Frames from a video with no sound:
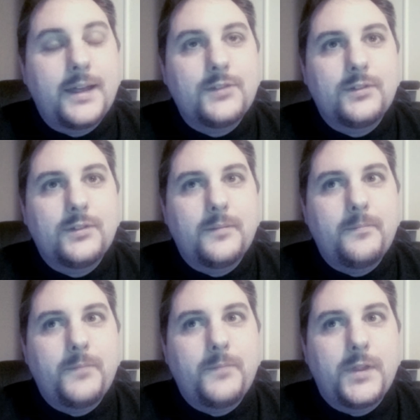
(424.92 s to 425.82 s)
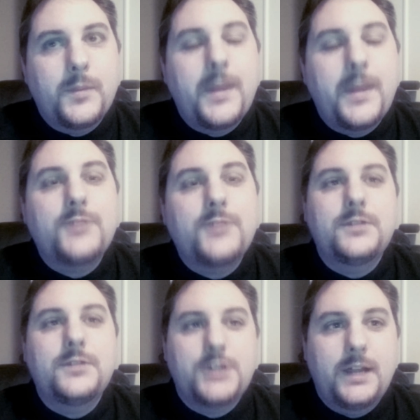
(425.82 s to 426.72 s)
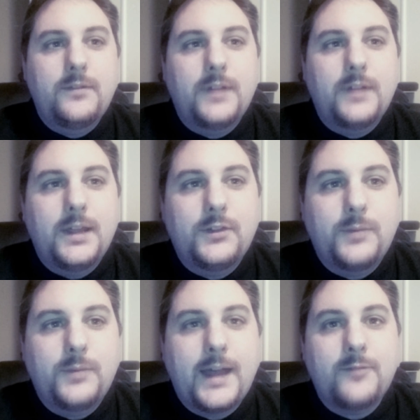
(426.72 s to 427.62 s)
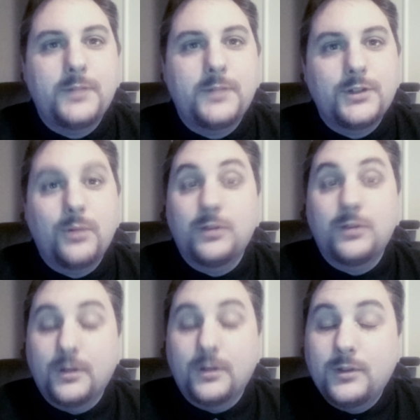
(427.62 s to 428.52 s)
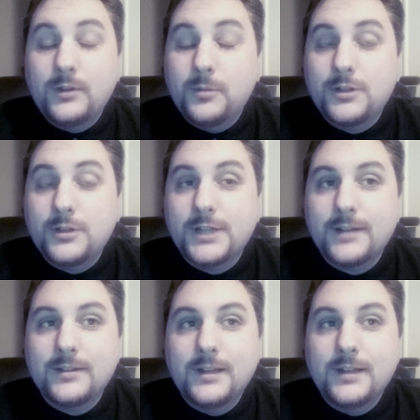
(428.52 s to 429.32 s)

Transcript: guess the best we've achieved is we haven't been told not to do the project.